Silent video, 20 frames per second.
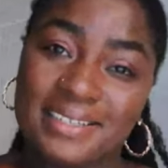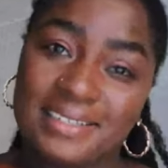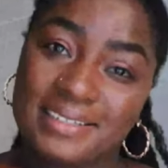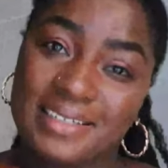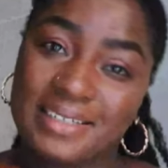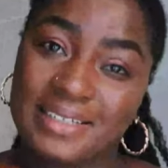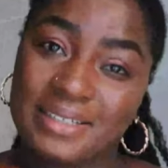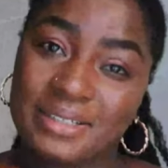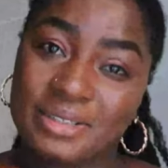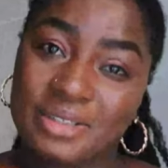
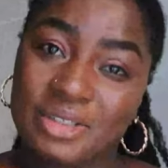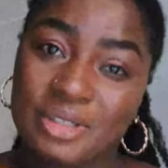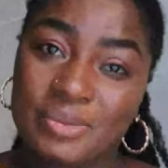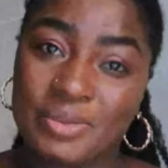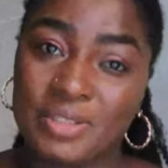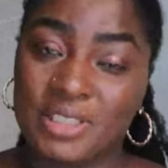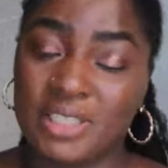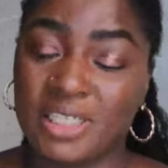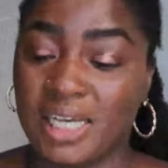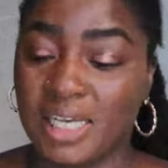Thank you so
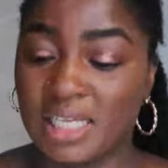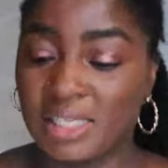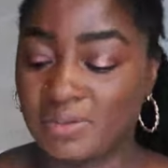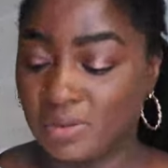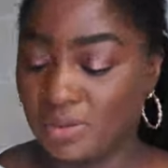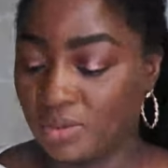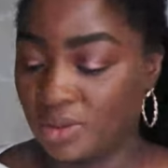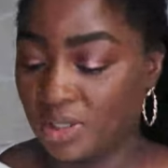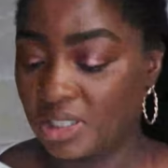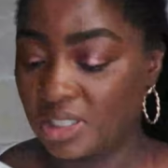much guys
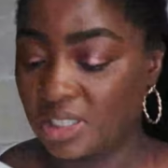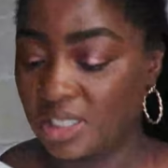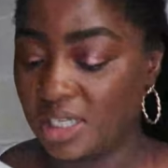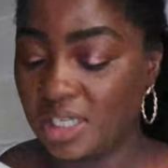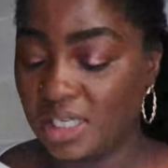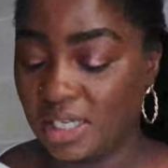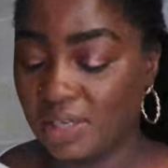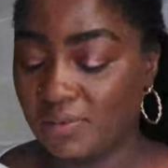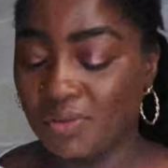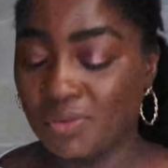for
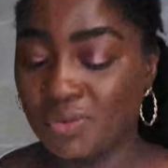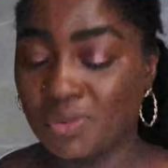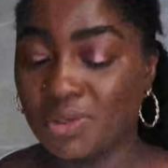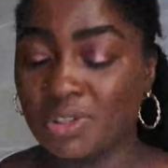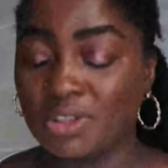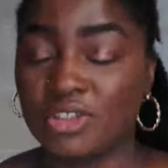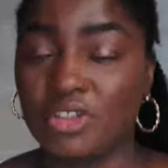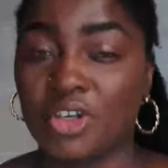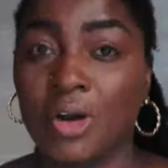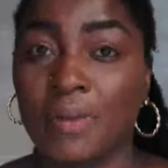watching. If you
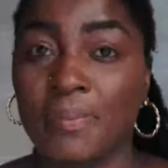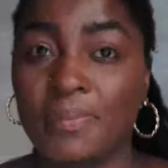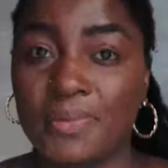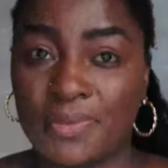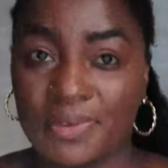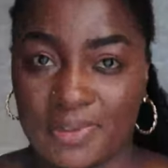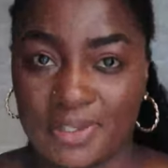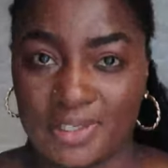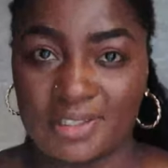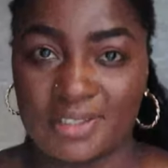watched up
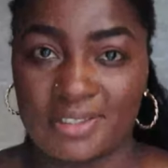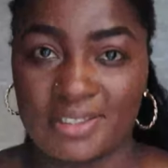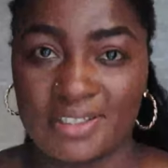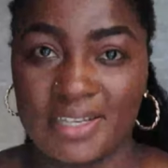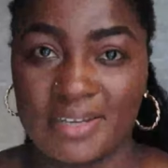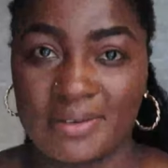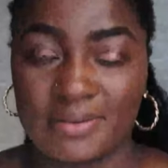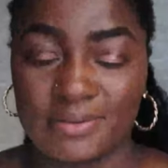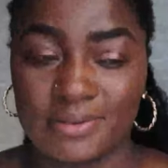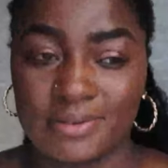to this
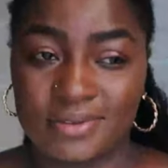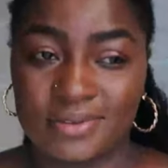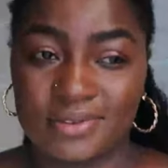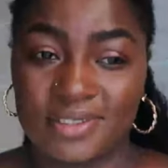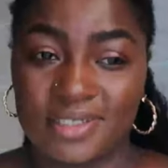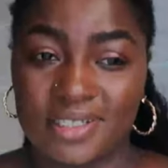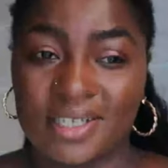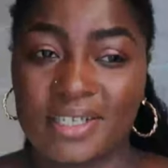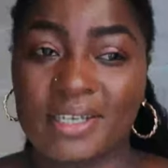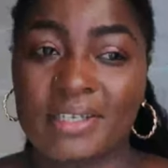level,
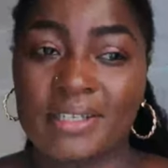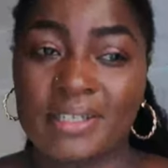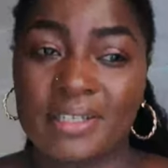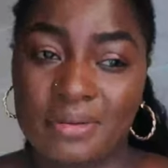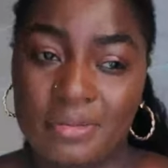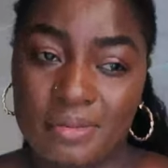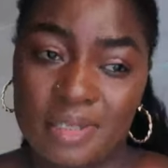it